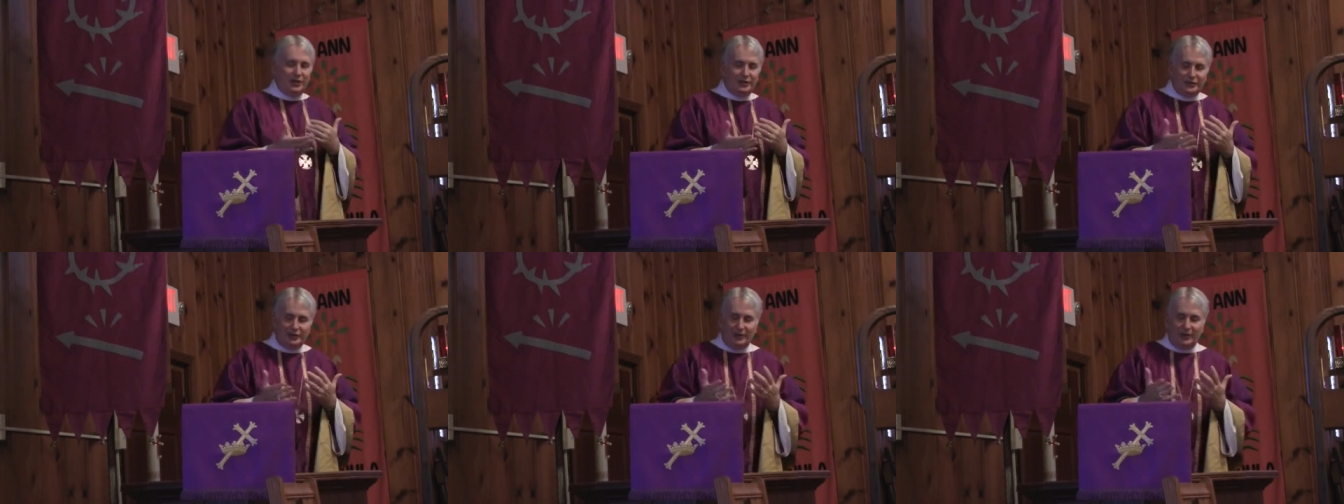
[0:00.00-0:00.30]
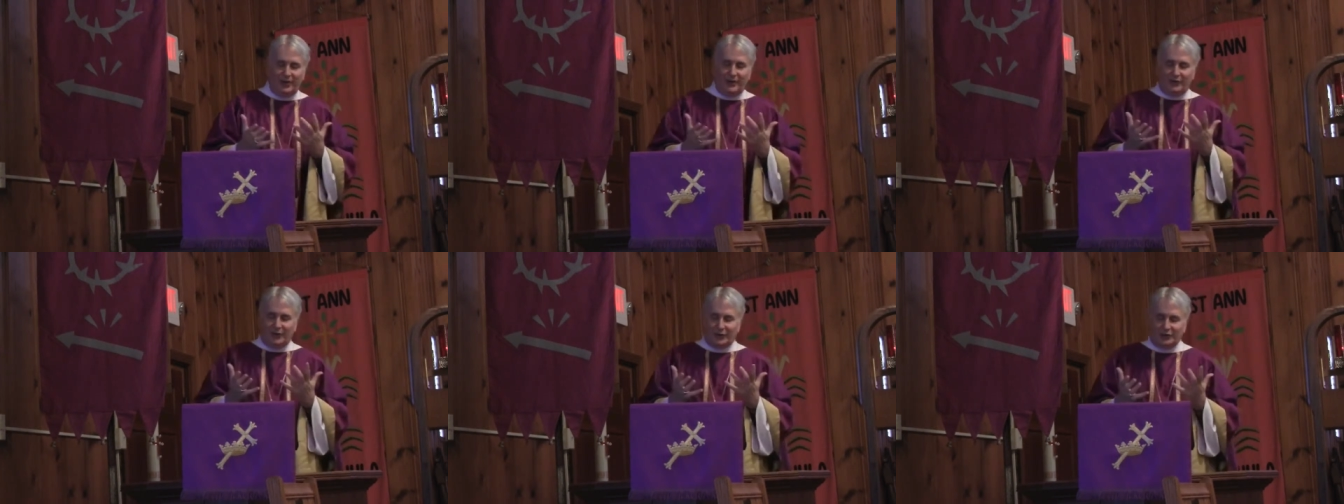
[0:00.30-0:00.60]

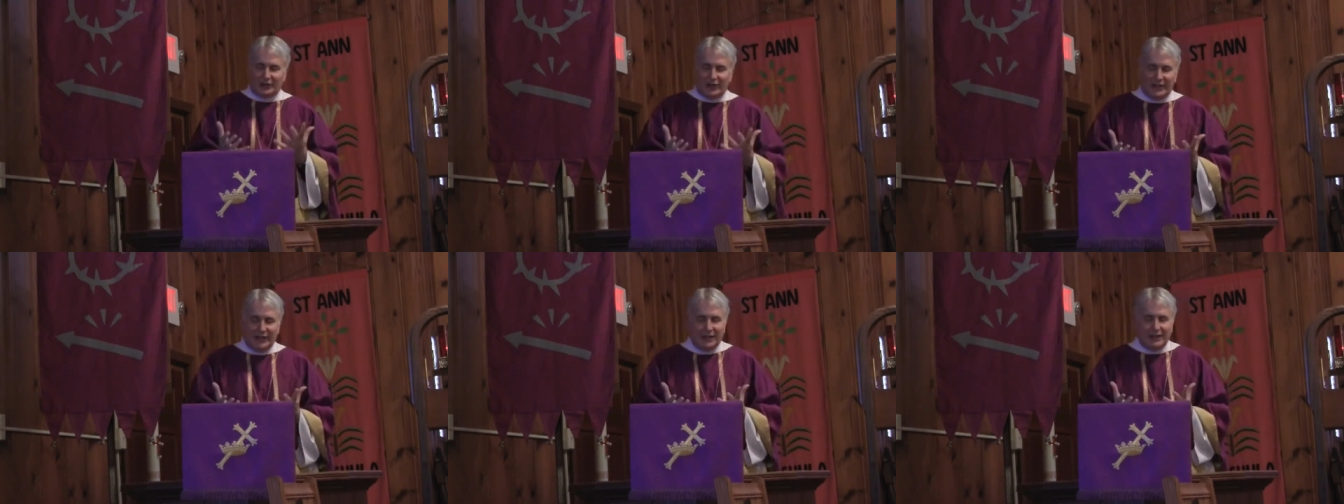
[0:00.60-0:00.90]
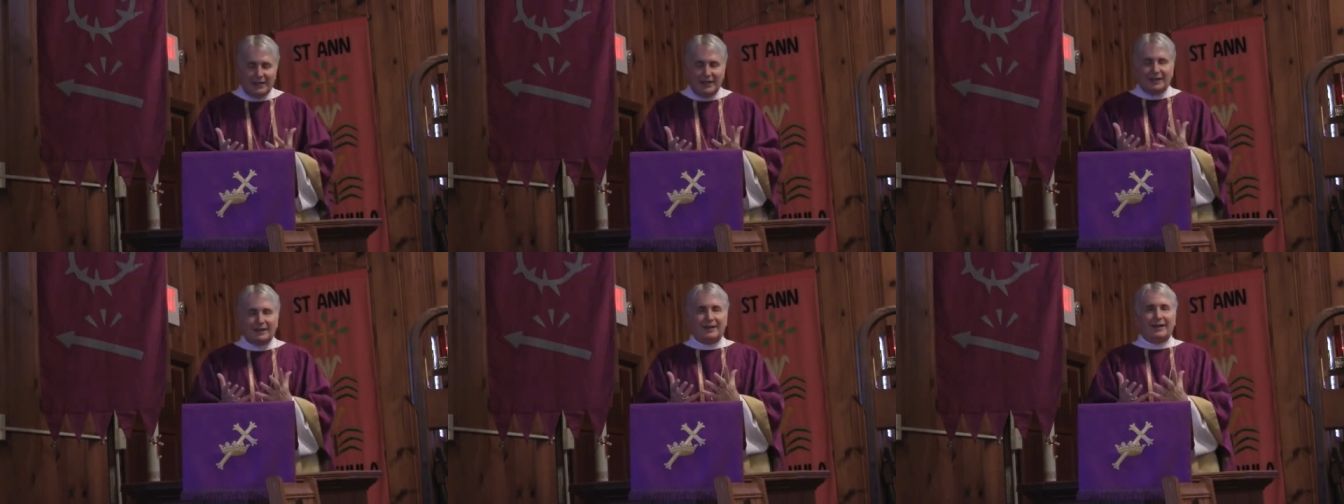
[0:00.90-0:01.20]
So if there's
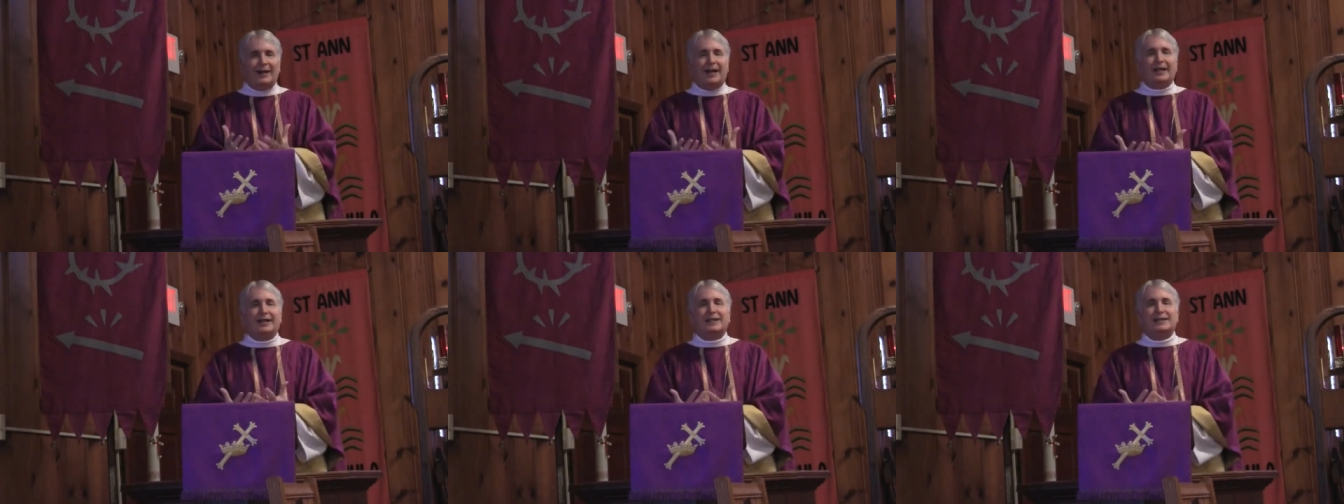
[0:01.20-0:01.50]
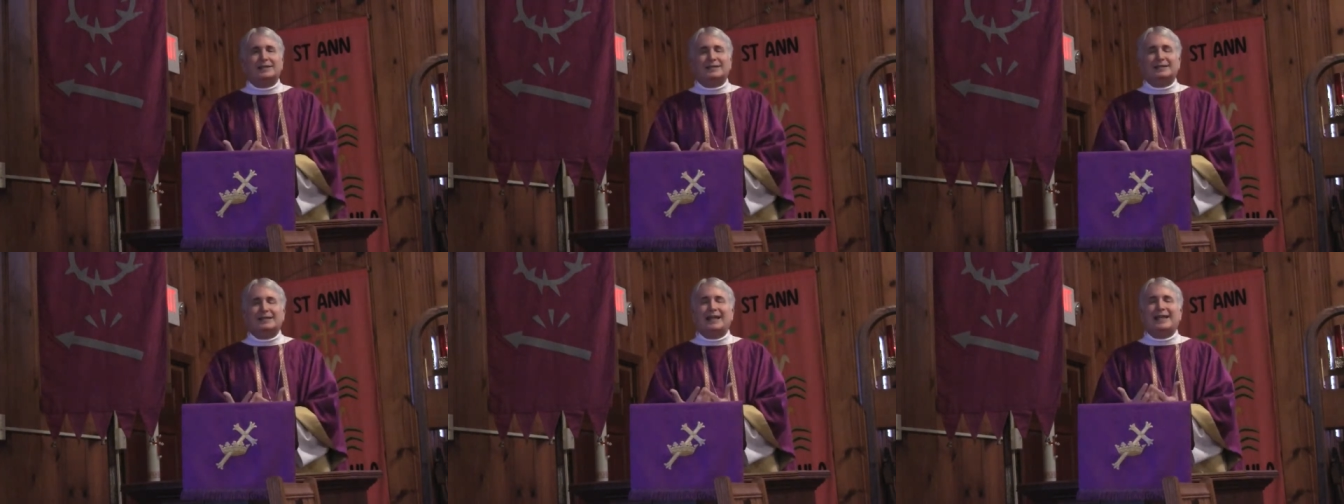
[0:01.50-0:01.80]
anything that I
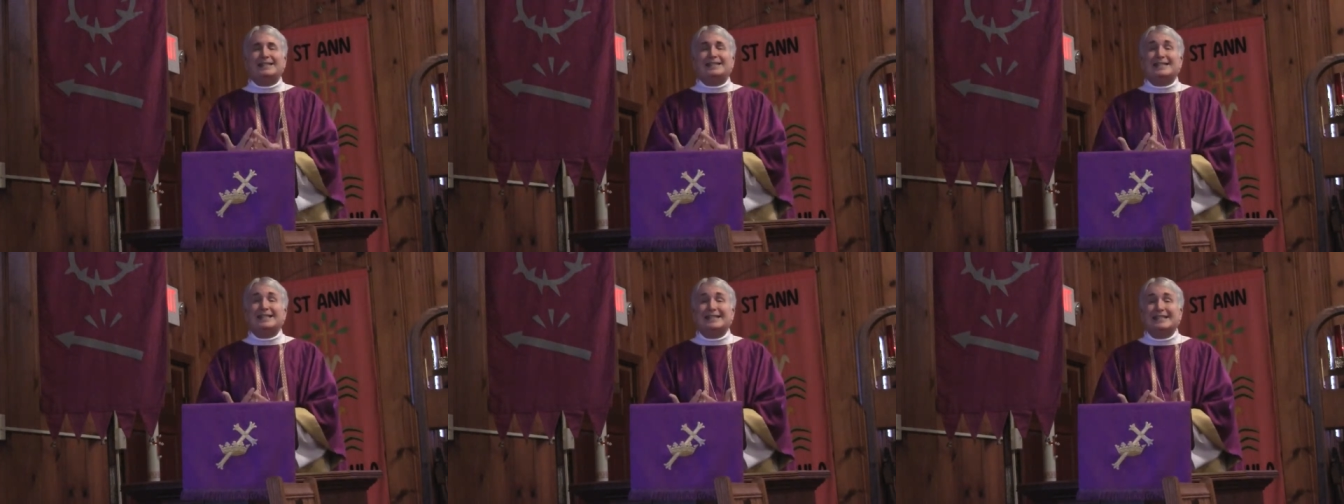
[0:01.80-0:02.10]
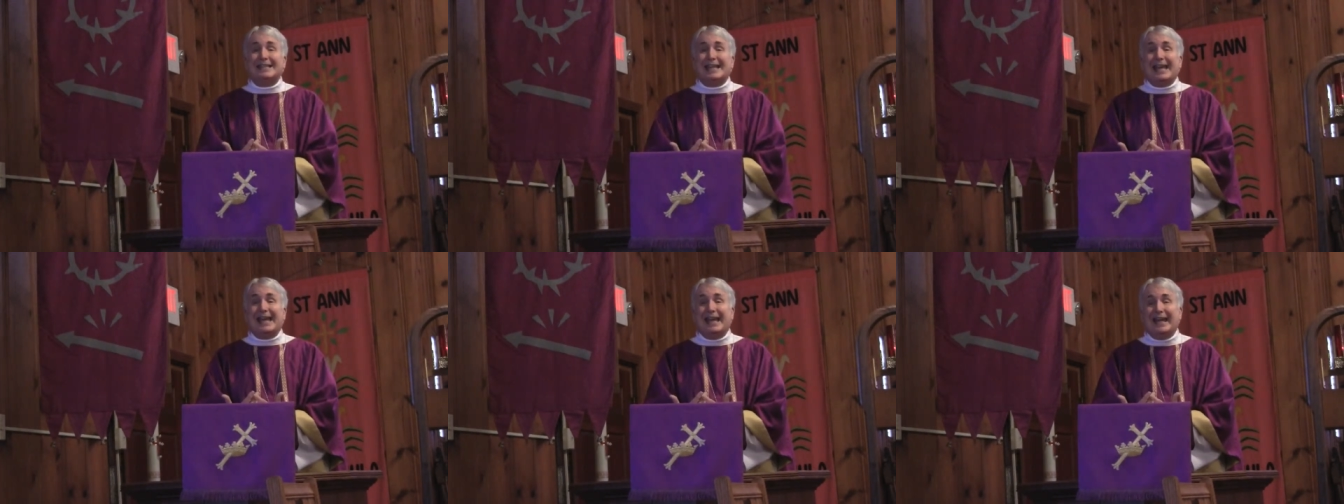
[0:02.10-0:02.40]
could say
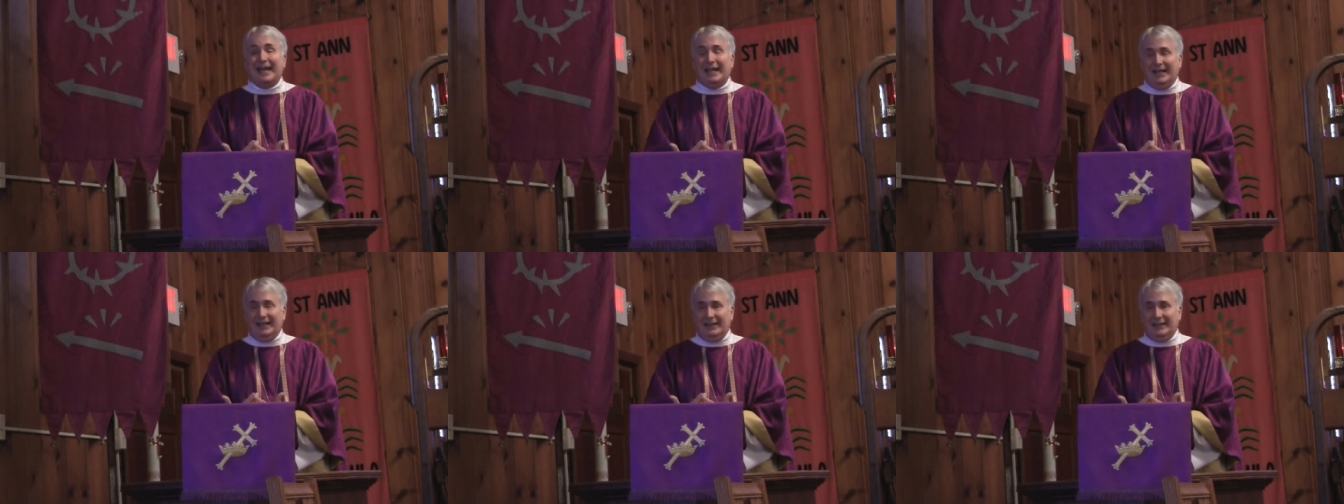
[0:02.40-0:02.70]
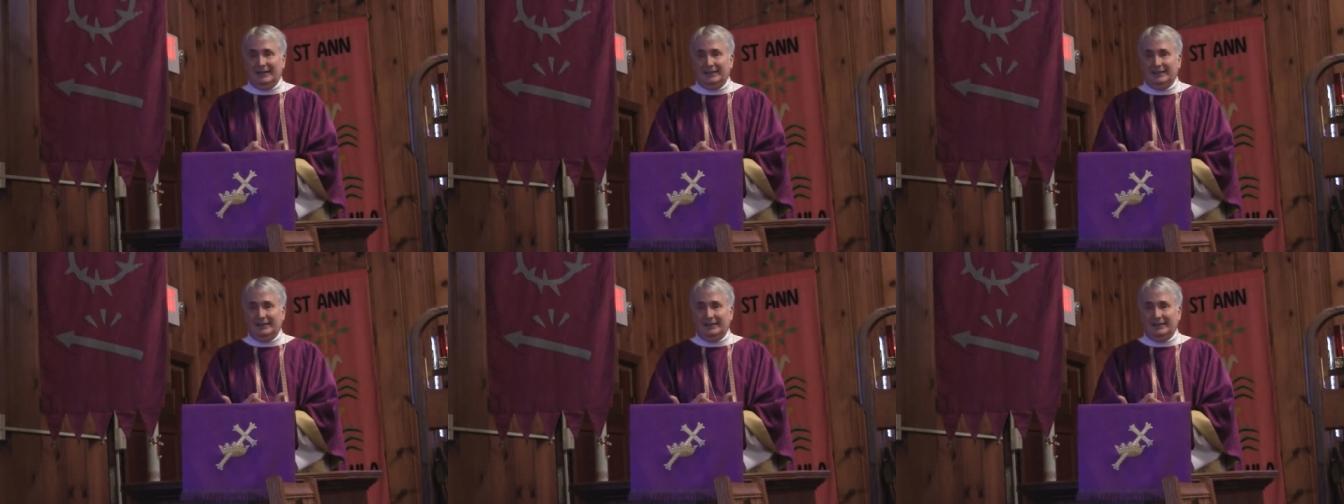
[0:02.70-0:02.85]
today